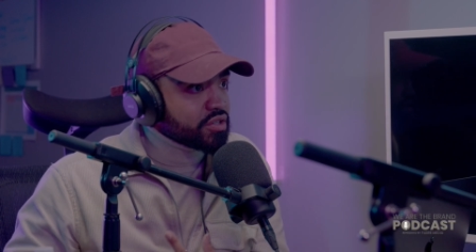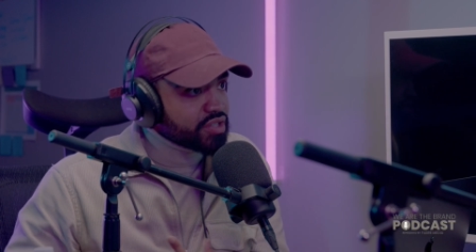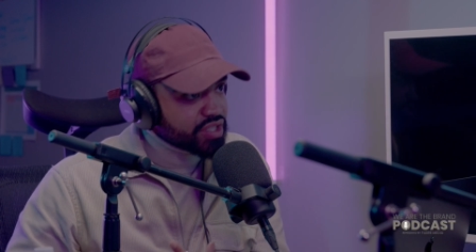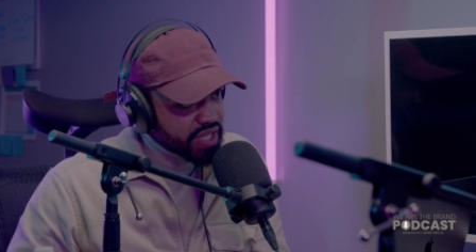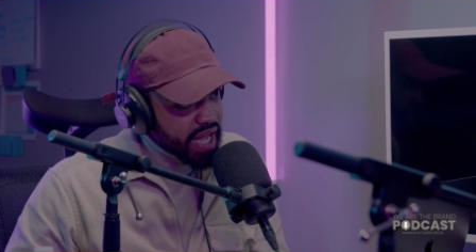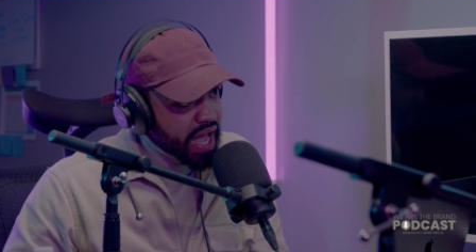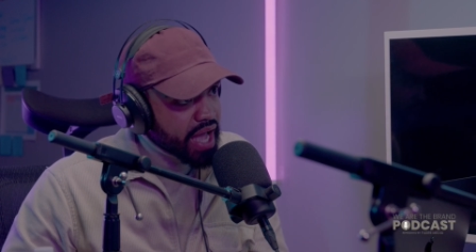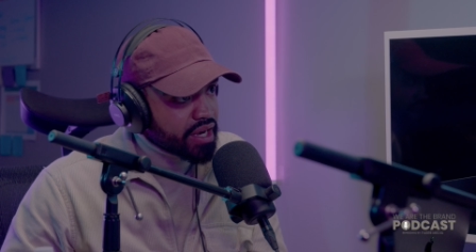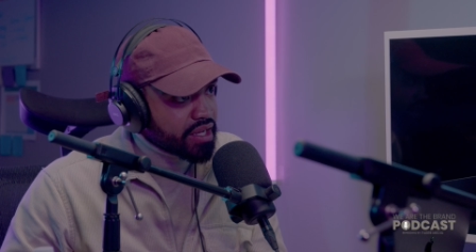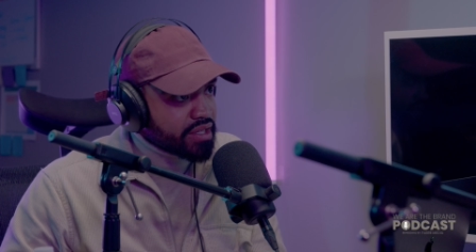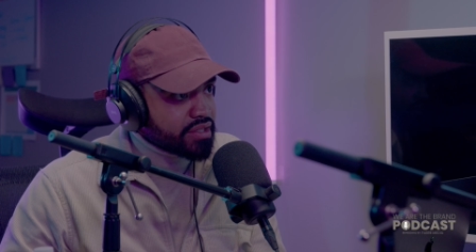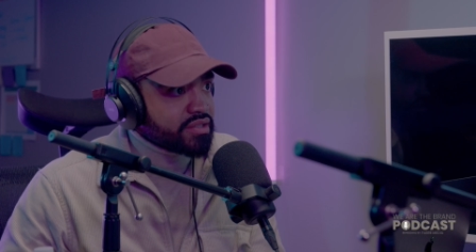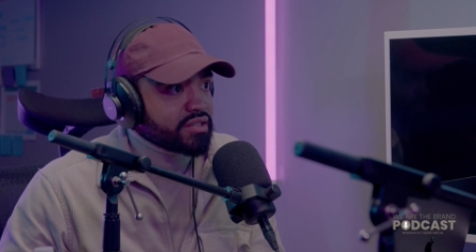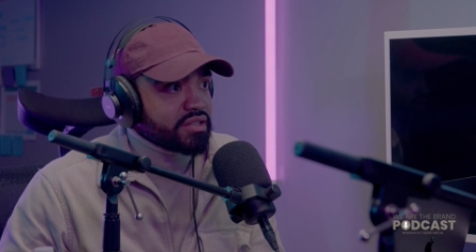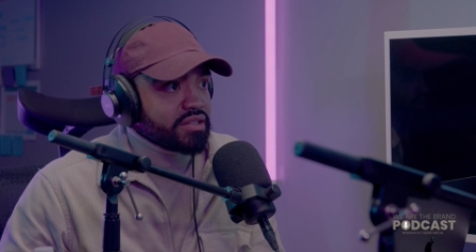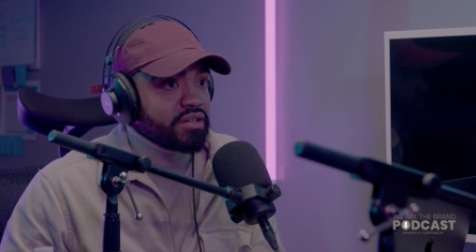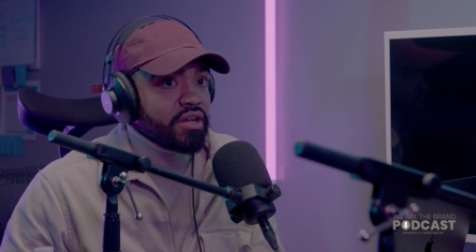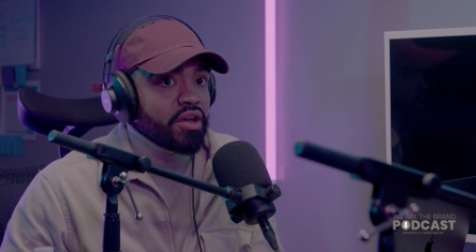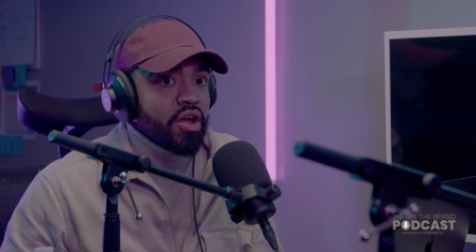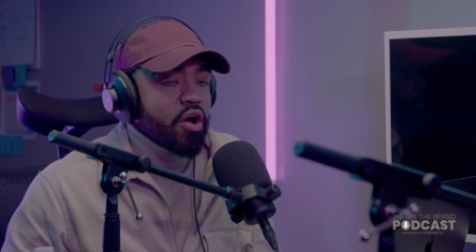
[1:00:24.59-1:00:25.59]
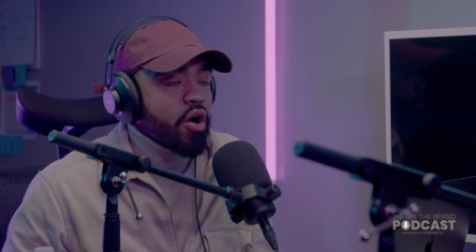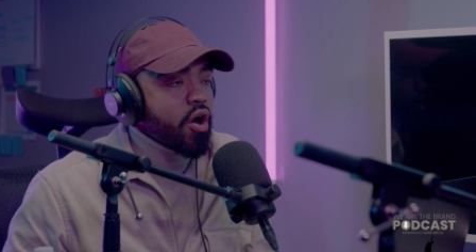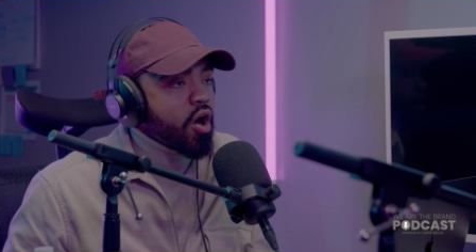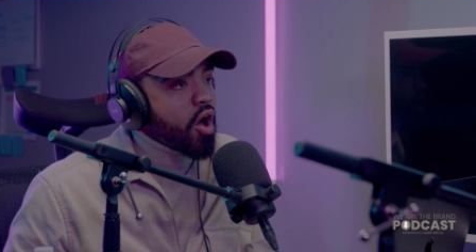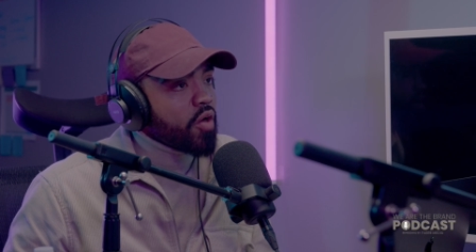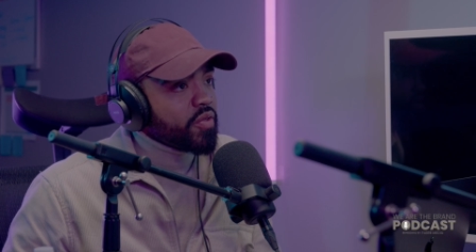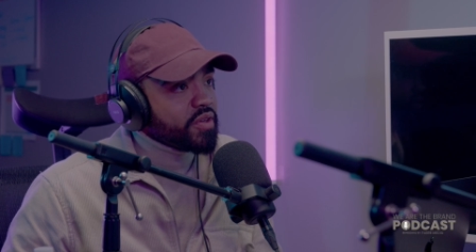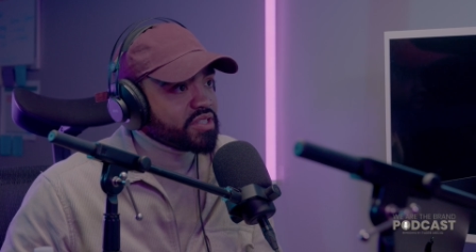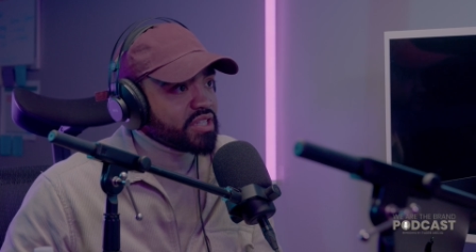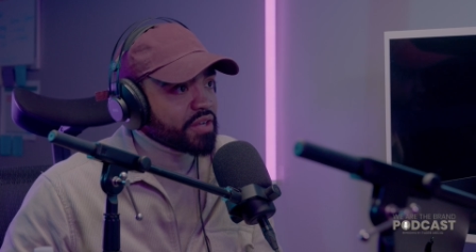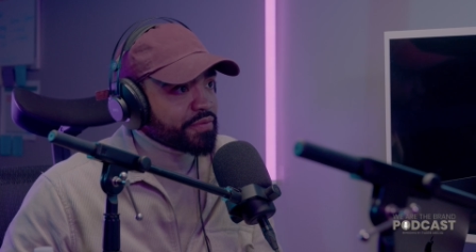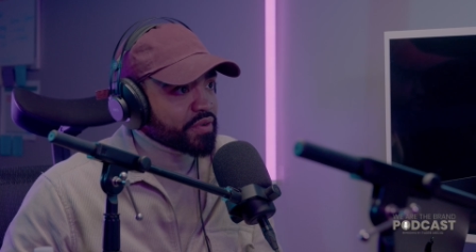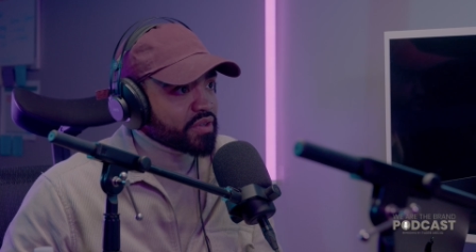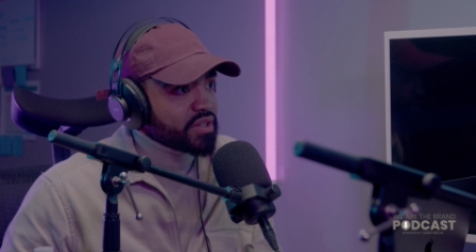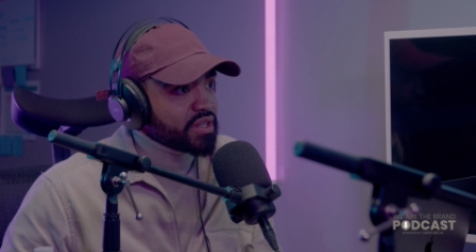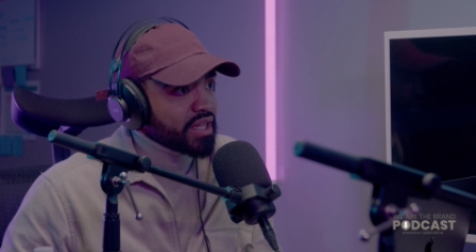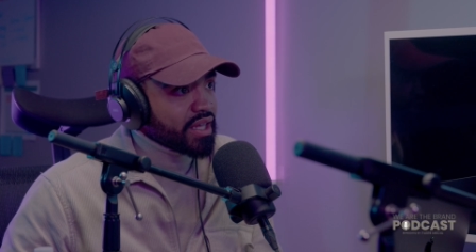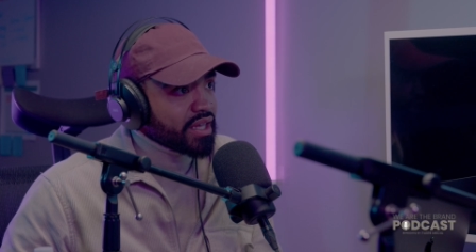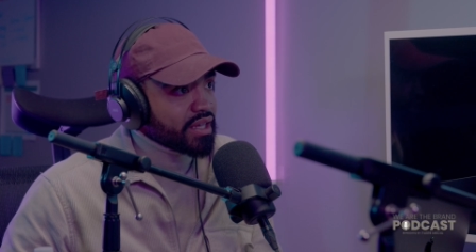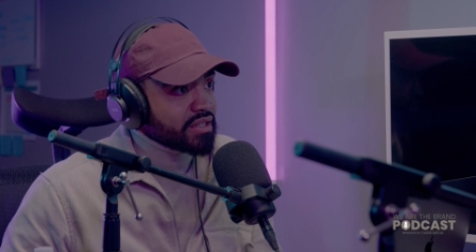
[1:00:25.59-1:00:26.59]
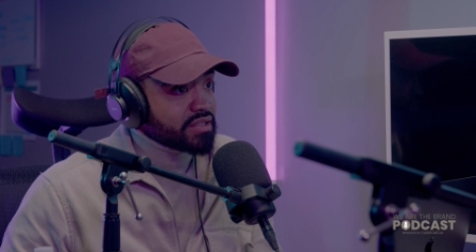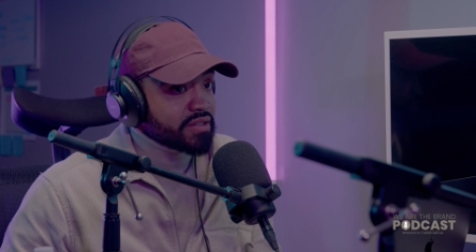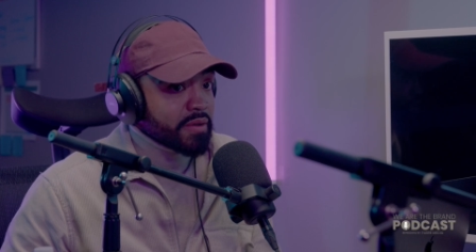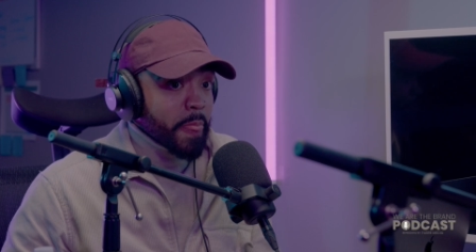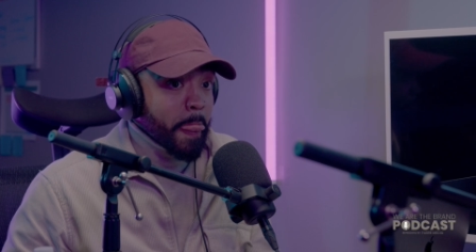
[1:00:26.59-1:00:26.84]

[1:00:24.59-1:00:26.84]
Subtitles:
status and all these different things.